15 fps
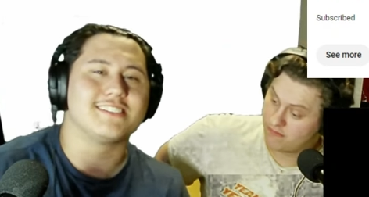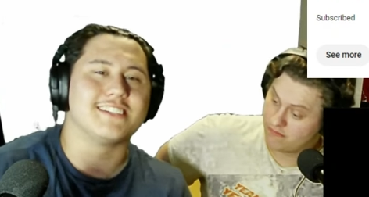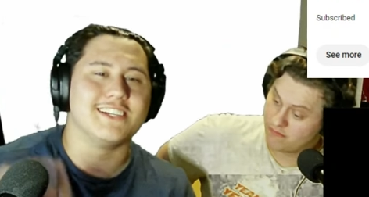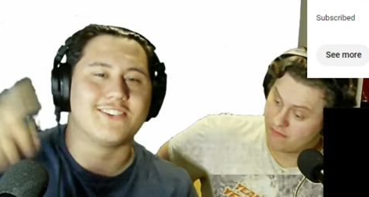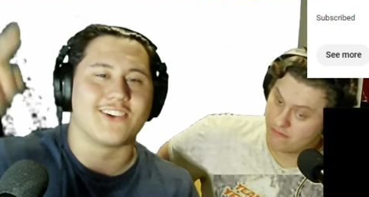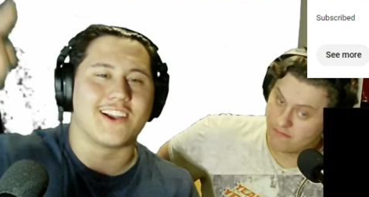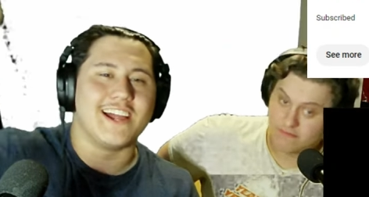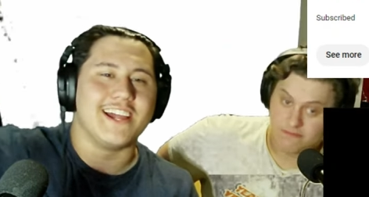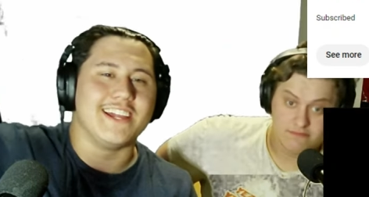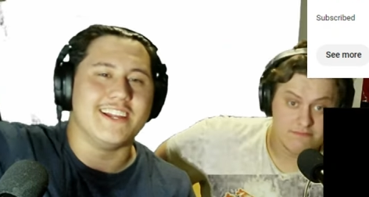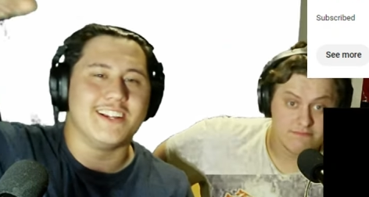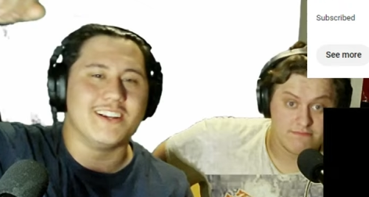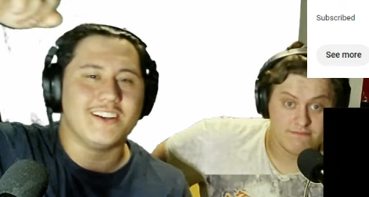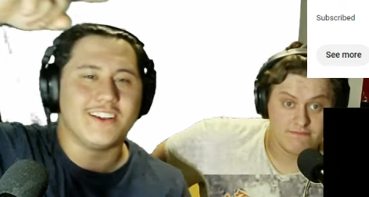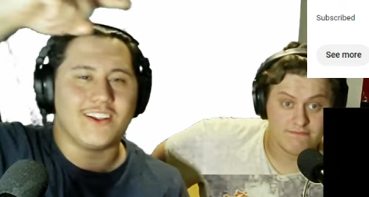Speaker 1: right here,
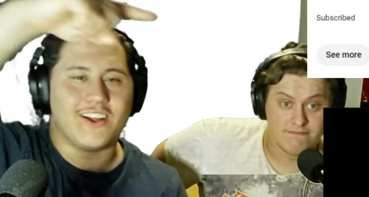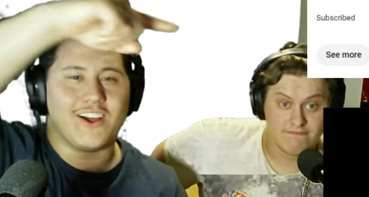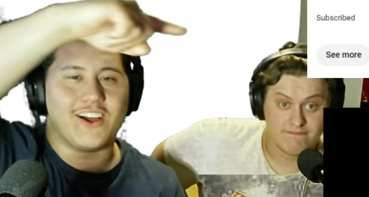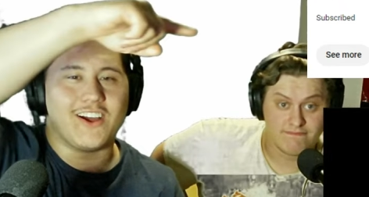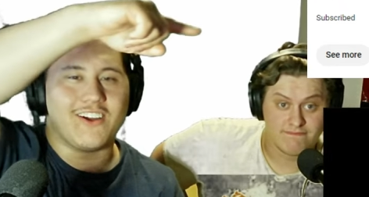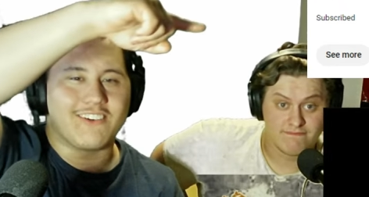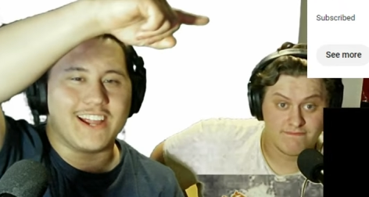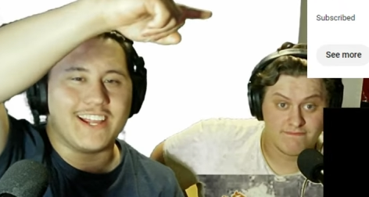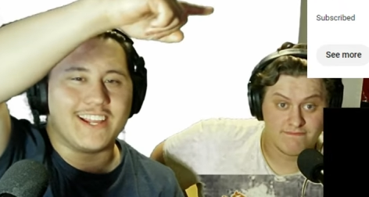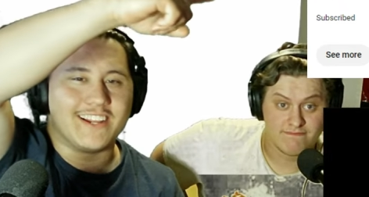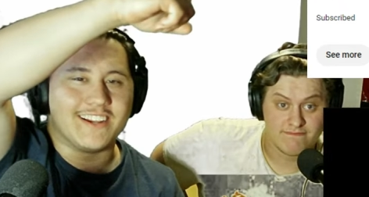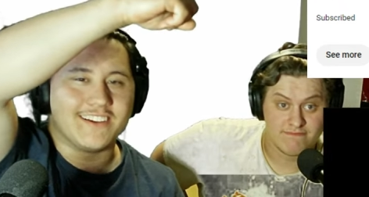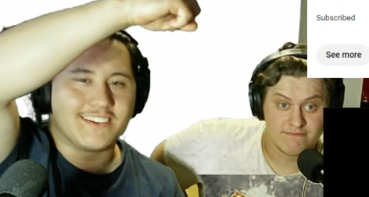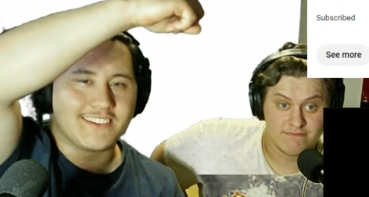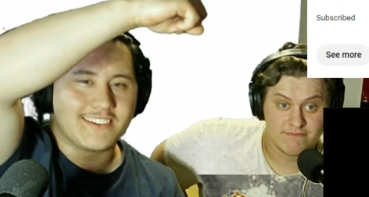right here,
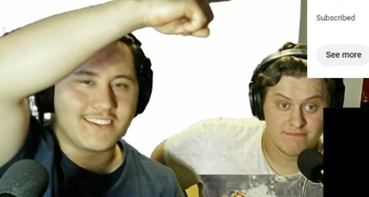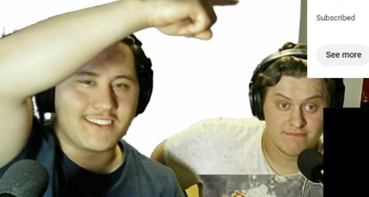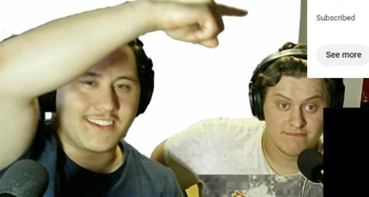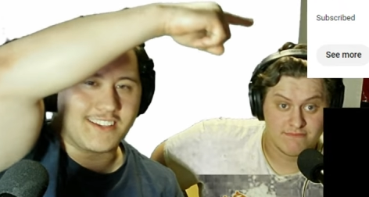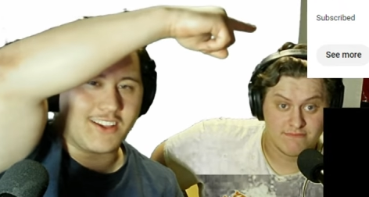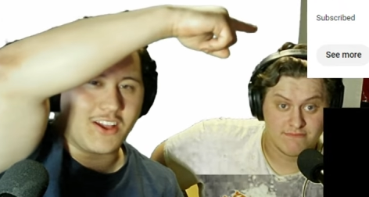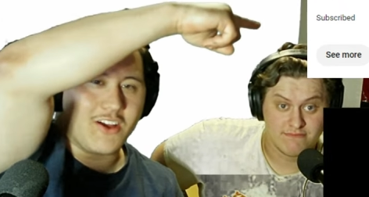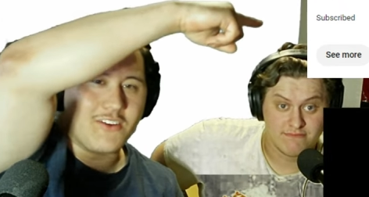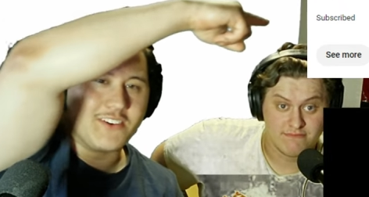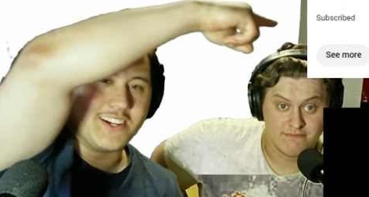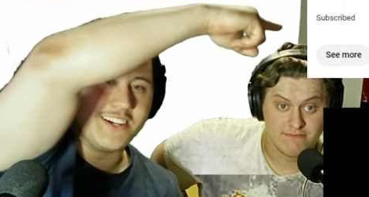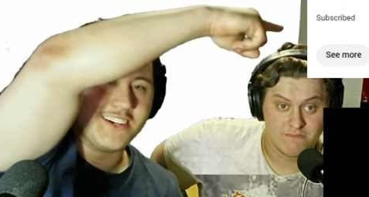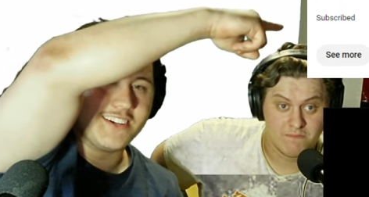over here